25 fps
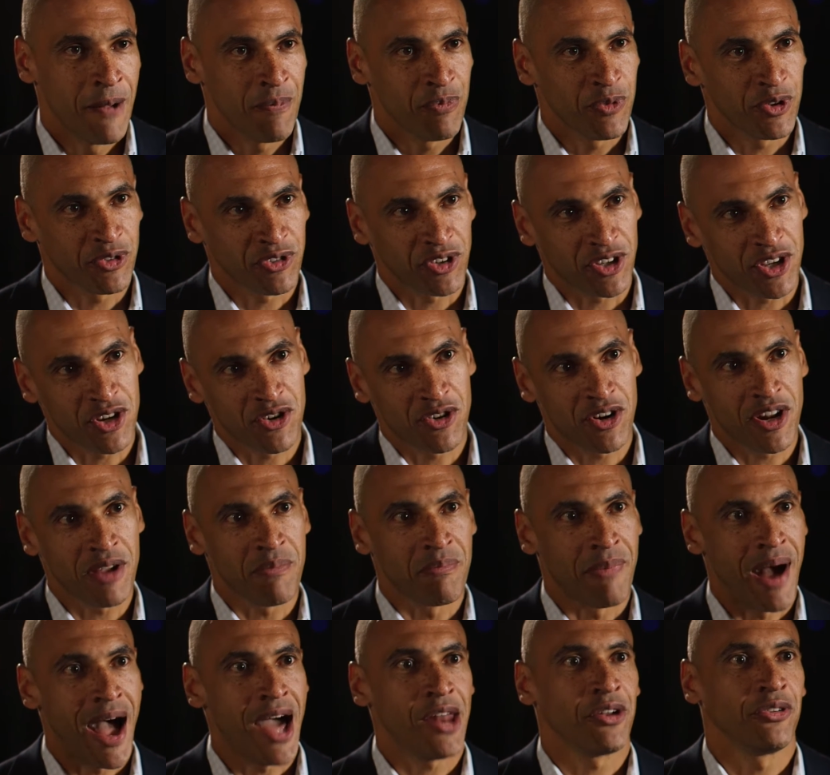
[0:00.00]
the security
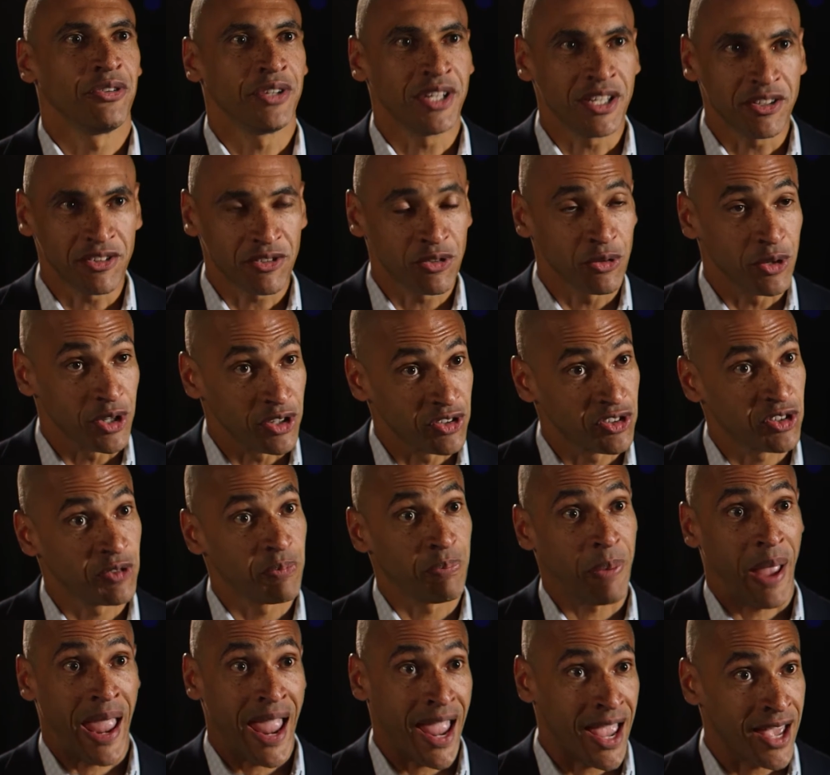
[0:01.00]
model needs to
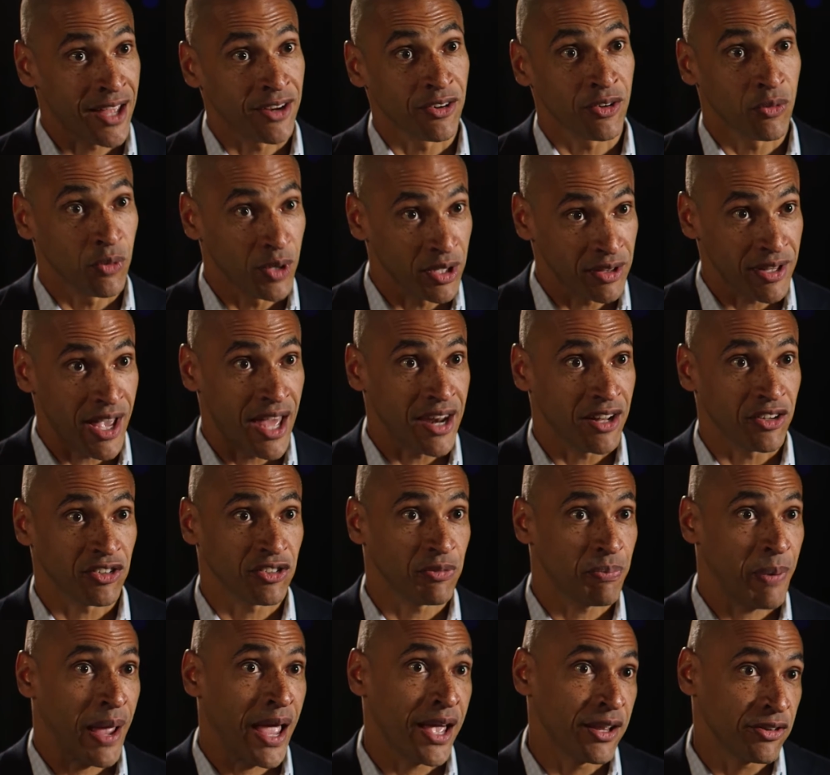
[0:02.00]
expand with that
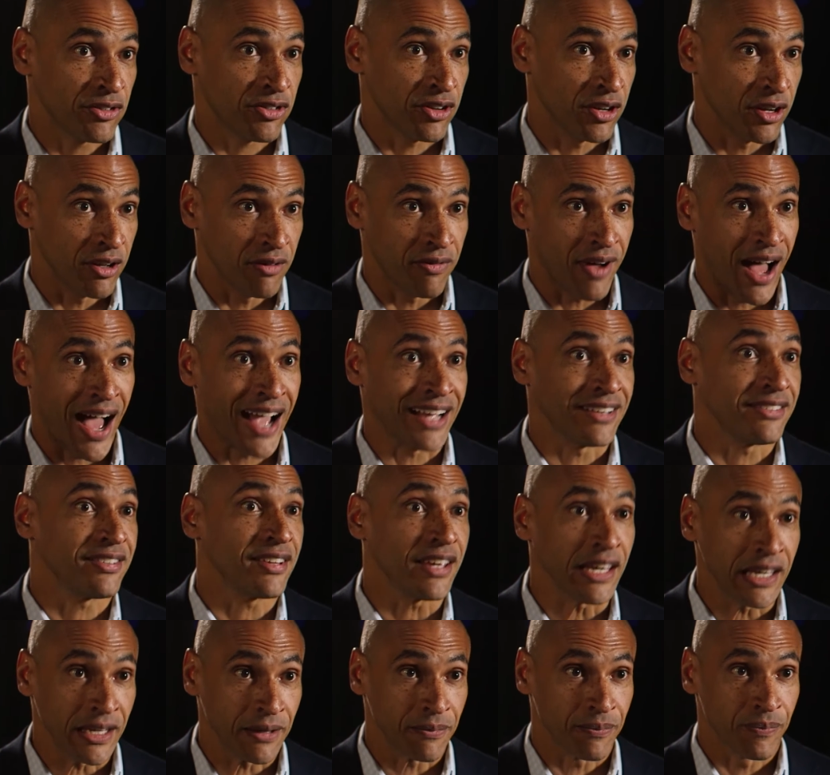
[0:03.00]
expansion of
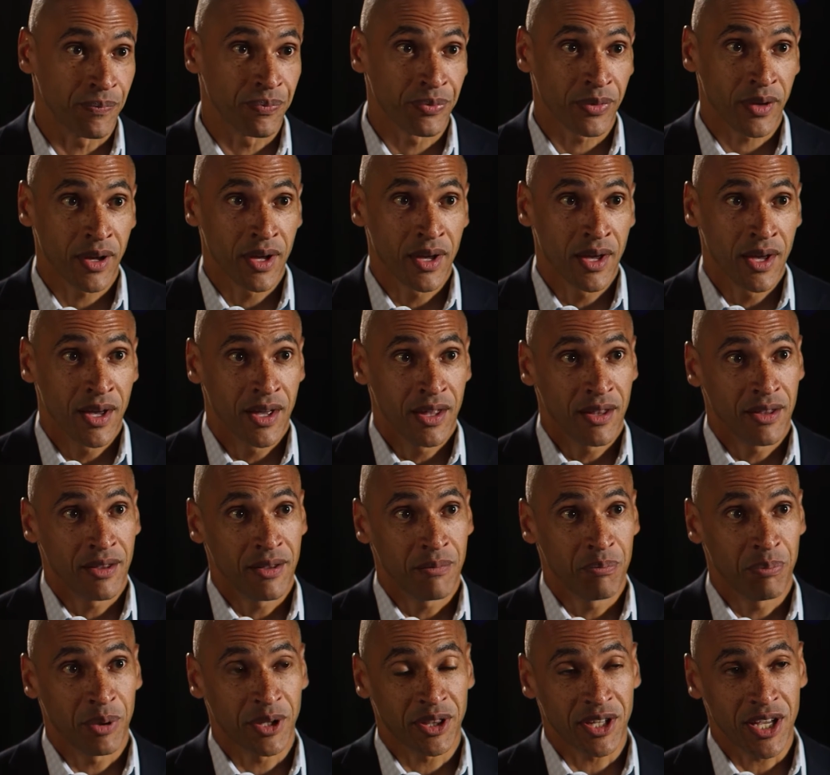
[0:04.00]
IT.
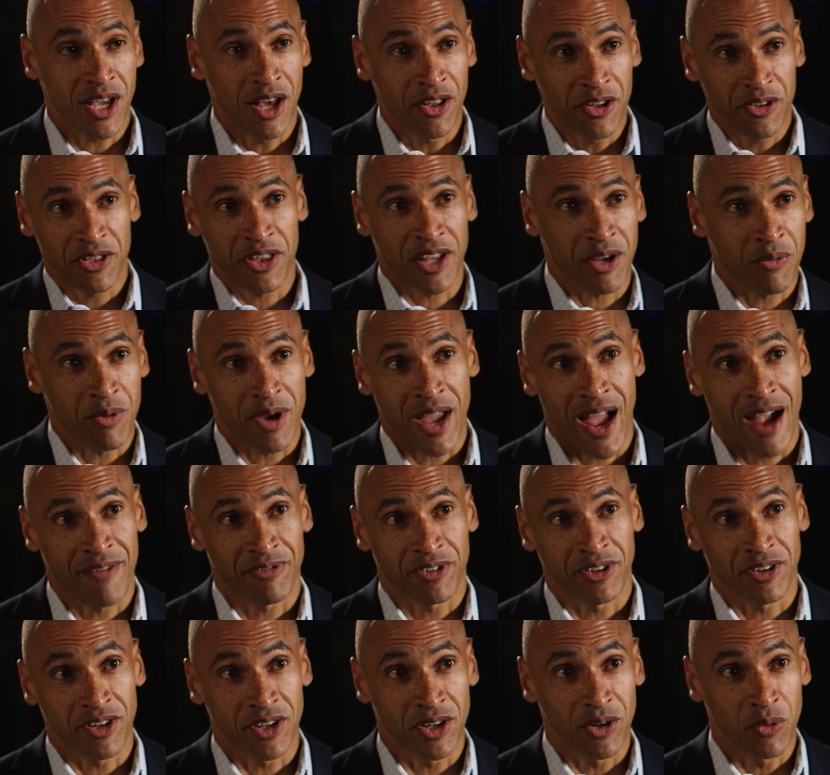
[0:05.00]
But the other thing we have
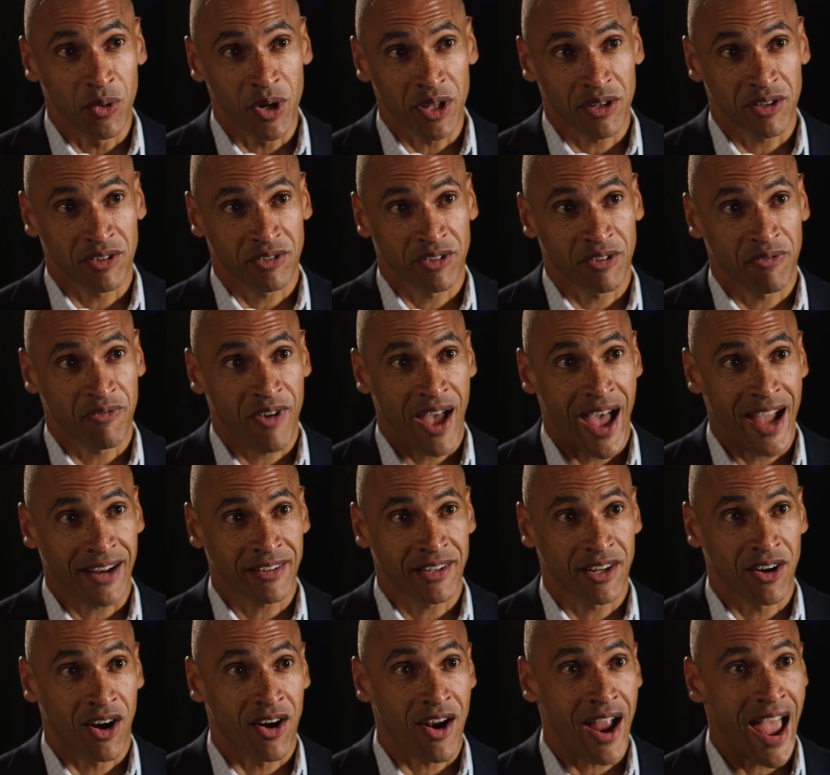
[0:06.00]
to deal with is the fact
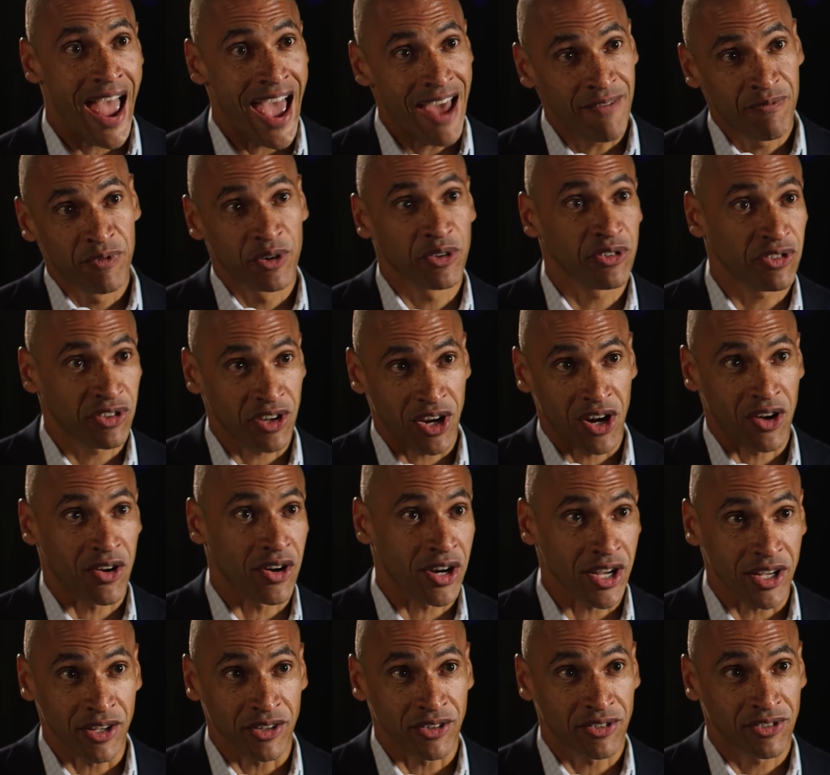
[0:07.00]
that our
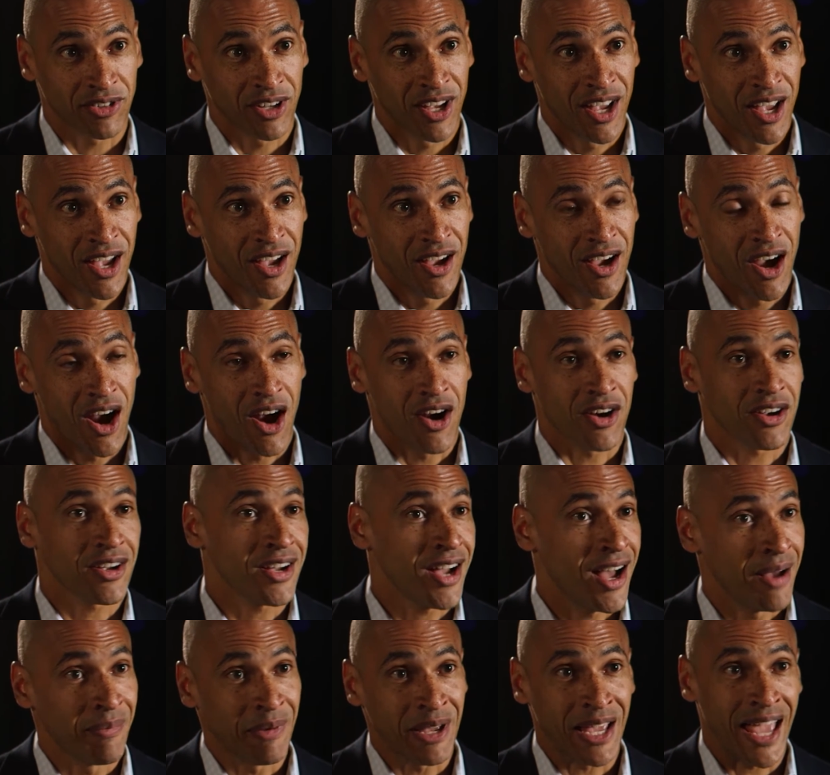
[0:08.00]
adversaries are
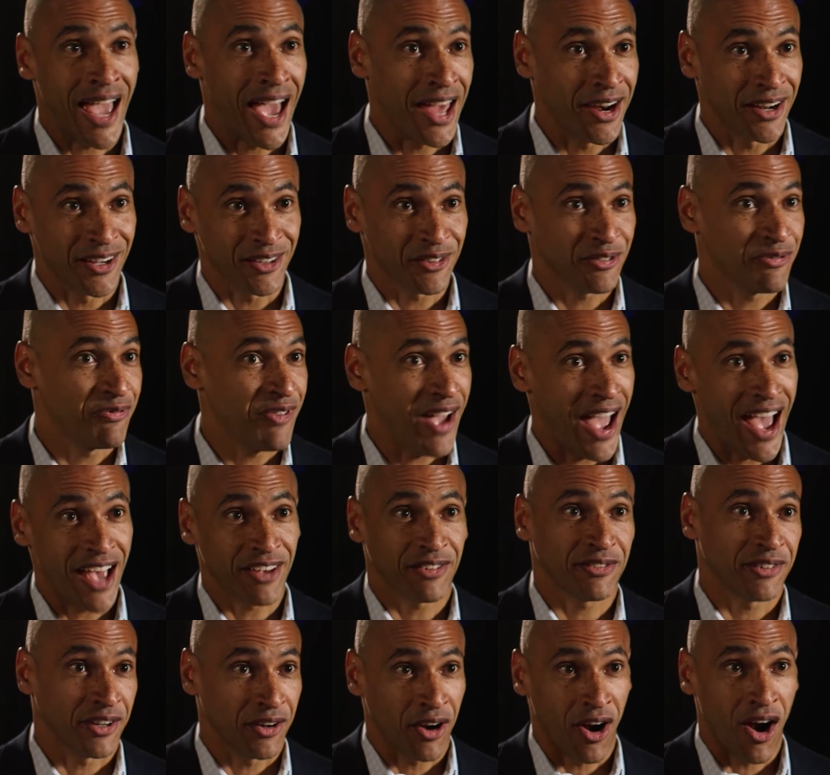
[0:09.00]
coming at us
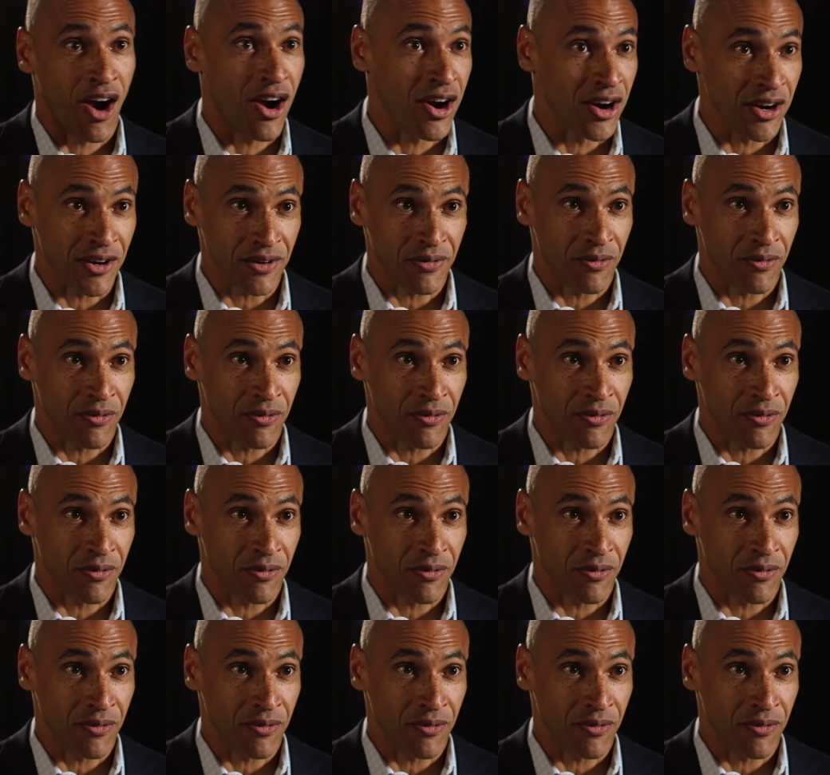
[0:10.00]
fast and hard,